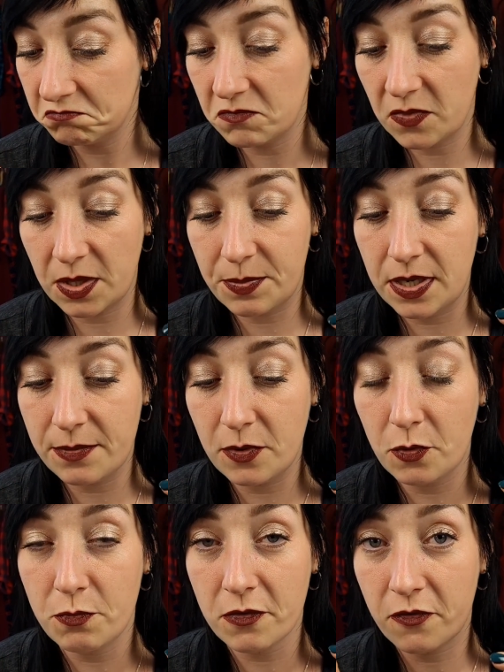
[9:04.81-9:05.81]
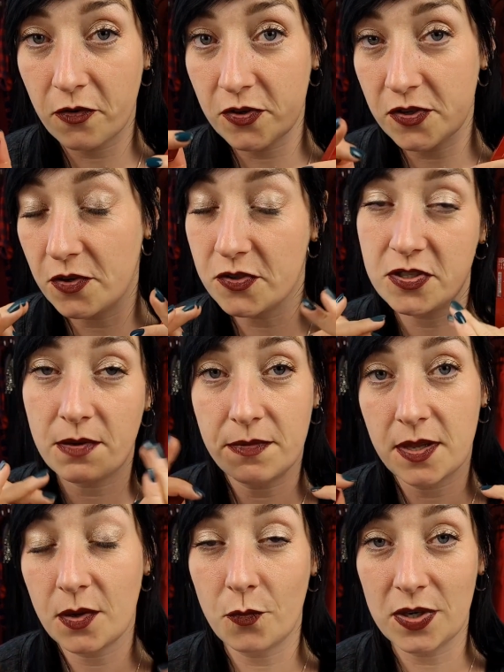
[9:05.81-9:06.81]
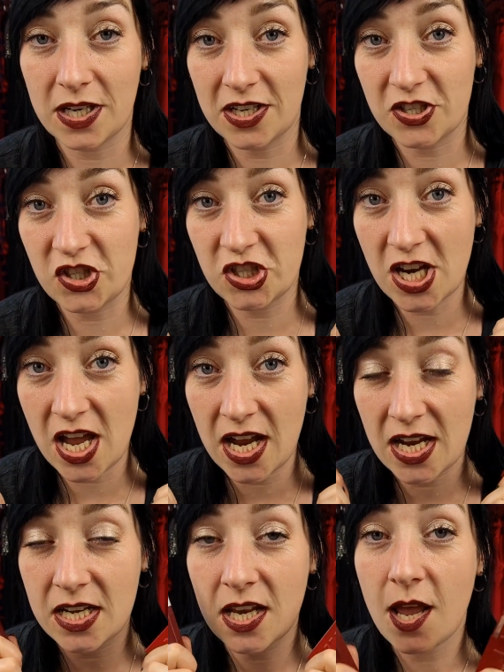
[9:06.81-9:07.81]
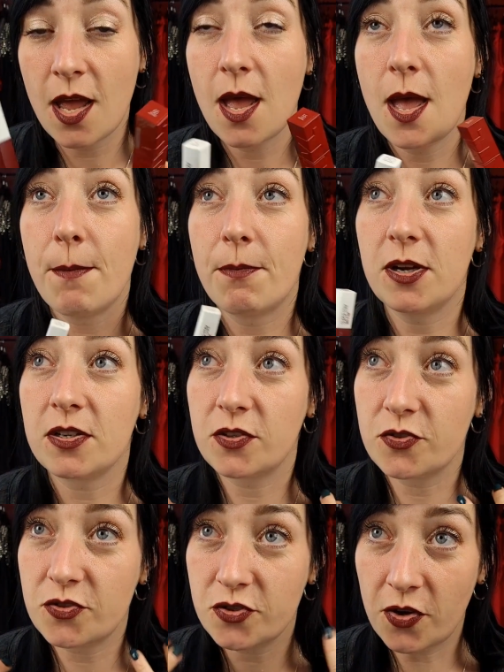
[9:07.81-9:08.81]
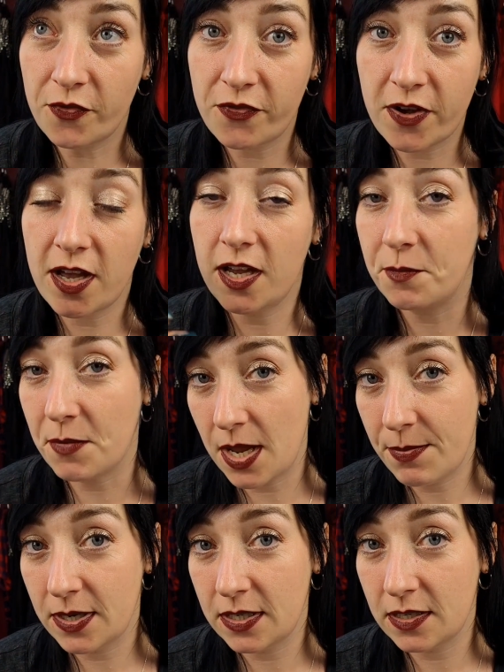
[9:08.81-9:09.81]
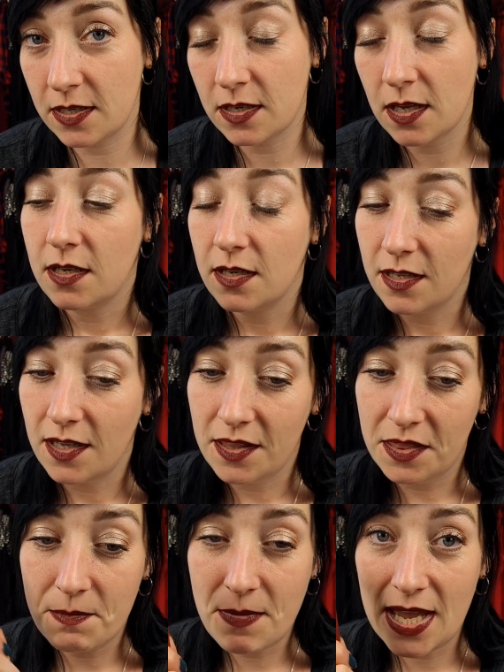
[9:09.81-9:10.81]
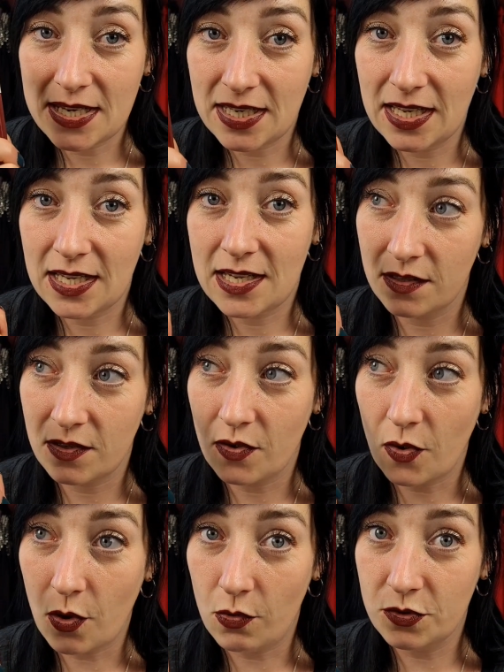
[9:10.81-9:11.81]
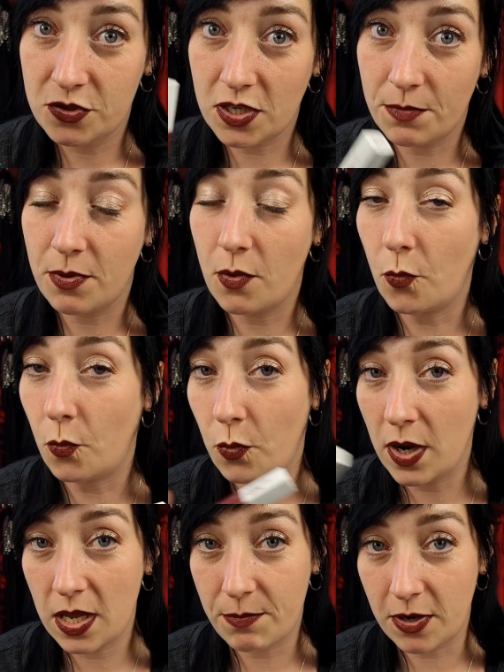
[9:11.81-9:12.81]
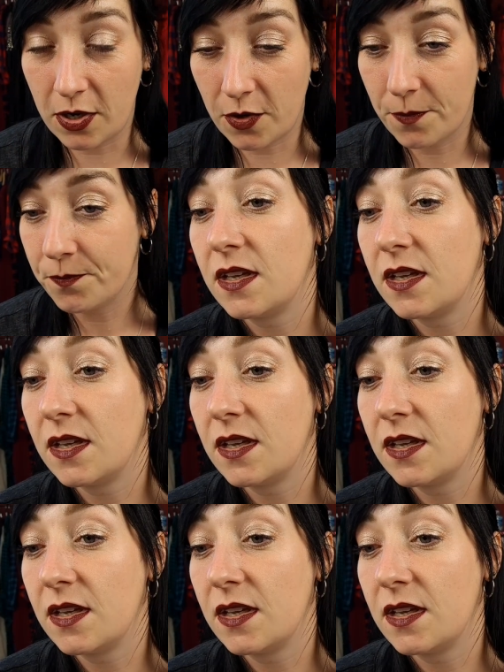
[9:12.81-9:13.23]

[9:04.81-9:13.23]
the people who prefer something with a shine, but so far, in my opinion, the matte ink holds up way better.